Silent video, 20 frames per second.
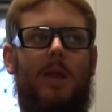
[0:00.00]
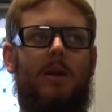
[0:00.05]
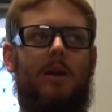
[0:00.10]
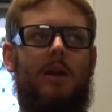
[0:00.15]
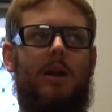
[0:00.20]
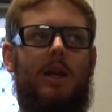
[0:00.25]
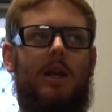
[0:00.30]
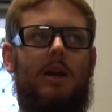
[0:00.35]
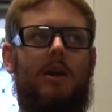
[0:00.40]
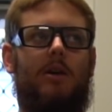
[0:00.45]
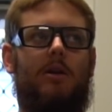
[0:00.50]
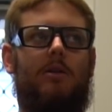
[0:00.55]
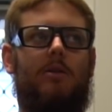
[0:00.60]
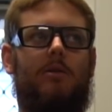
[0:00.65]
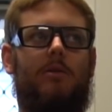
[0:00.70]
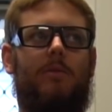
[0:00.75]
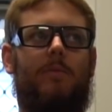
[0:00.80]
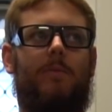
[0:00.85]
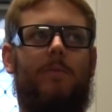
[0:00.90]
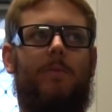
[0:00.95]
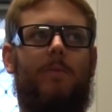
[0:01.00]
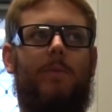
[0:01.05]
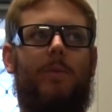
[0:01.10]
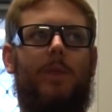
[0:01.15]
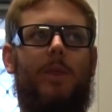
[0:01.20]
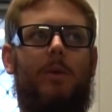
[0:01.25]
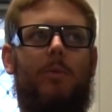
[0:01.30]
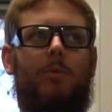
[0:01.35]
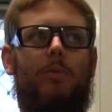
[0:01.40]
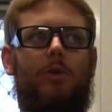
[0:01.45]
Now,
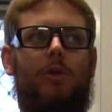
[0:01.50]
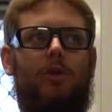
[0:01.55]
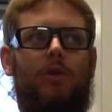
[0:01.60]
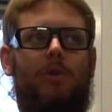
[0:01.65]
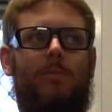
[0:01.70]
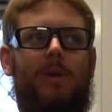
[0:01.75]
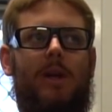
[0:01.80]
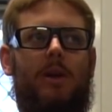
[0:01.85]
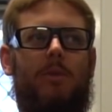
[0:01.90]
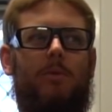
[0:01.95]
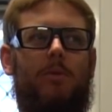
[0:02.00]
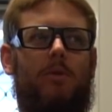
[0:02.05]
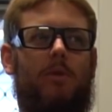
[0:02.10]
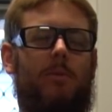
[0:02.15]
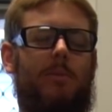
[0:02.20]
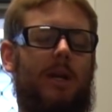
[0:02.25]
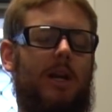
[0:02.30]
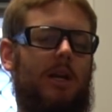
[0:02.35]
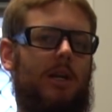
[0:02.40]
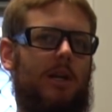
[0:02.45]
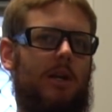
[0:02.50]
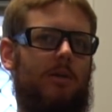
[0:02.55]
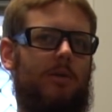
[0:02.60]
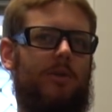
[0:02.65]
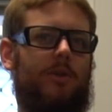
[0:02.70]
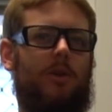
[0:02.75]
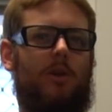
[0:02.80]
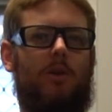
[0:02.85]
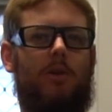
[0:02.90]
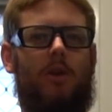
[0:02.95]
YouTube made a rule about a year or
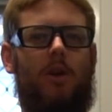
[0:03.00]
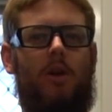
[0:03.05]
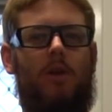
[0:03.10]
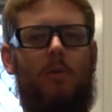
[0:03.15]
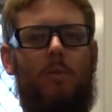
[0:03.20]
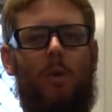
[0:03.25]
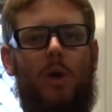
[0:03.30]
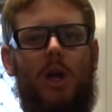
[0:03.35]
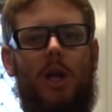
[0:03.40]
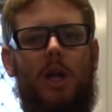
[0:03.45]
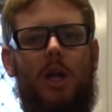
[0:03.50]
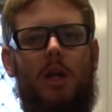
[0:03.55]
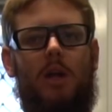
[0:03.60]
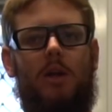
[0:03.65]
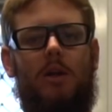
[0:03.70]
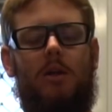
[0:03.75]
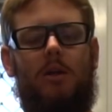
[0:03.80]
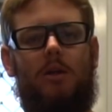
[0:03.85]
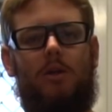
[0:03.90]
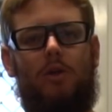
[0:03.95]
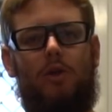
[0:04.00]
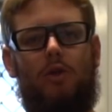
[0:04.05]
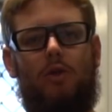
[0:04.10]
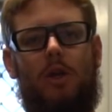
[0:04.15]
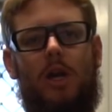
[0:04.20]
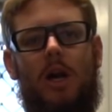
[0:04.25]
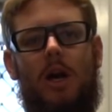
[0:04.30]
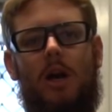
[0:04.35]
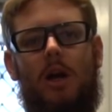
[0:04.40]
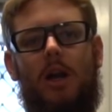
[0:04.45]
so ago where you
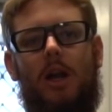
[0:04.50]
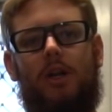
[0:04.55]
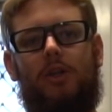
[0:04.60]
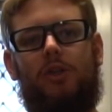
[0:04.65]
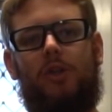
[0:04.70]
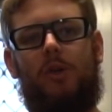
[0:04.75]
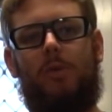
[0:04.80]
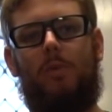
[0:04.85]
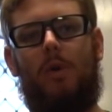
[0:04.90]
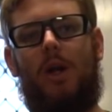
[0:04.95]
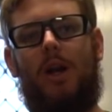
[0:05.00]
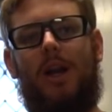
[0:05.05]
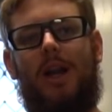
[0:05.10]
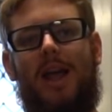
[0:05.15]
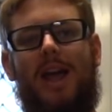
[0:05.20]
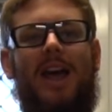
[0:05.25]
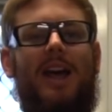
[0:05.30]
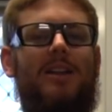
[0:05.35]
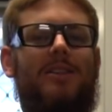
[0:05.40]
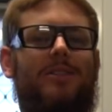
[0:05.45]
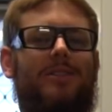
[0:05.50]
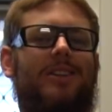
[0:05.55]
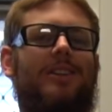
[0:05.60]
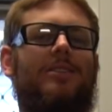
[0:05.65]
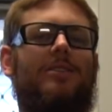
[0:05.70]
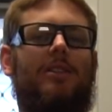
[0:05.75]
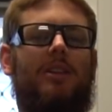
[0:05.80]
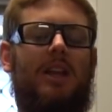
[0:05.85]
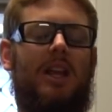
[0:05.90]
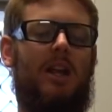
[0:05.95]
can't actually run an
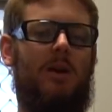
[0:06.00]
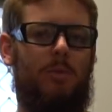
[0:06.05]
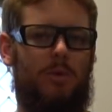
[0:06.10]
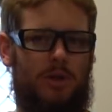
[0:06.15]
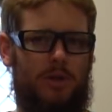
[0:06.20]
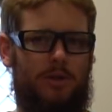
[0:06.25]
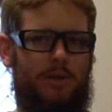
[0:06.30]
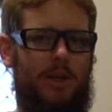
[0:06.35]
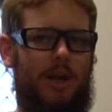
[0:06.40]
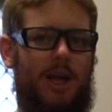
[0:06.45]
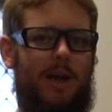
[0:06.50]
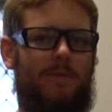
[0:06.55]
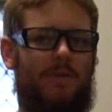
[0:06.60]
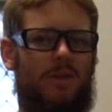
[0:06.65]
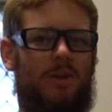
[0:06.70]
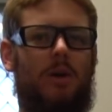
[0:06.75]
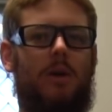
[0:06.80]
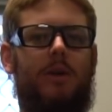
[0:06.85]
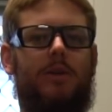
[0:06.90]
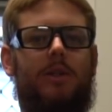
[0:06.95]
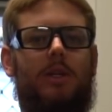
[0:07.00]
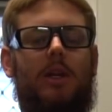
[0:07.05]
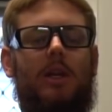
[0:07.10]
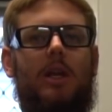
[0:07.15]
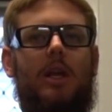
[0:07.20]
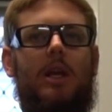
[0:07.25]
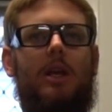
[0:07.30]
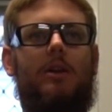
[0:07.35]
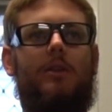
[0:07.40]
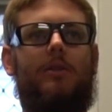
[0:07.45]
AdSense account, which is their advertising
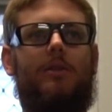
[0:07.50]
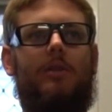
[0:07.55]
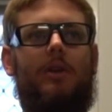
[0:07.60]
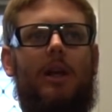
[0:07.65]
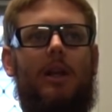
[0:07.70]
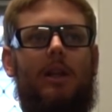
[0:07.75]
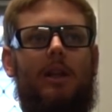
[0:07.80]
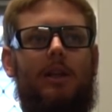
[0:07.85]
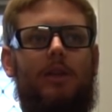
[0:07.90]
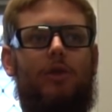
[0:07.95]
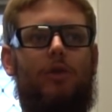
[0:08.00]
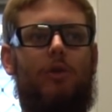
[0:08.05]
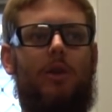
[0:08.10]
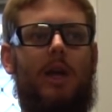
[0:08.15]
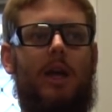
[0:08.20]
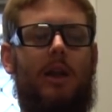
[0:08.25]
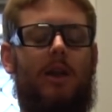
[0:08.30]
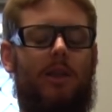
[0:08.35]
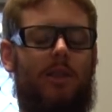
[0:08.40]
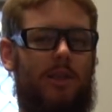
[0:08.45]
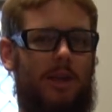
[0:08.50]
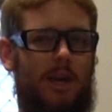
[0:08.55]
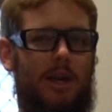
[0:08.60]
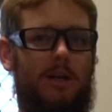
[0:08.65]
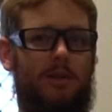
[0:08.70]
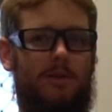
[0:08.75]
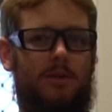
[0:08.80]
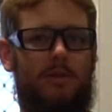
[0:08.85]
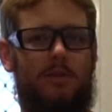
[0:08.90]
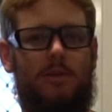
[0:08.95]
accounts, unless you had a
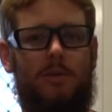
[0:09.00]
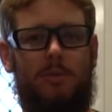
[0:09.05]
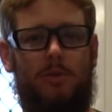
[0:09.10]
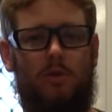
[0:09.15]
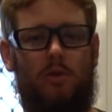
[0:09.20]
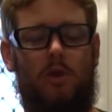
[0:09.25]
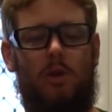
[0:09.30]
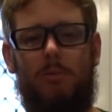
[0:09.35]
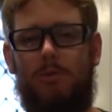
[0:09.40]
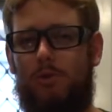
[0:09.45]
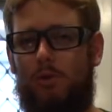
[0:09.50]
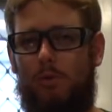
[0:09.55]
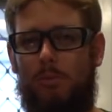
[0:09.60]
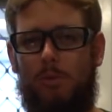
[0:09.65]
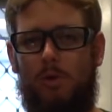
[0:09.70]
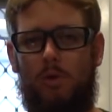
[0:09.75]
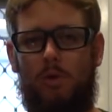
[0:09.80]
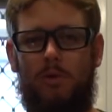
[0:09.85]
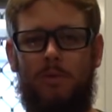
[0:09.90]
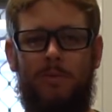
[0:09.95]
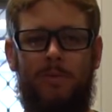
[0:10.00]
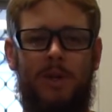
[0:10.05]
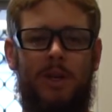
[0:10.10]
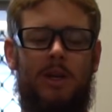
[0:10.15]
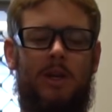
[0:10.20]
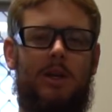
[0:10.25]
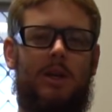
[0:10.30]
thousand subscribers or more.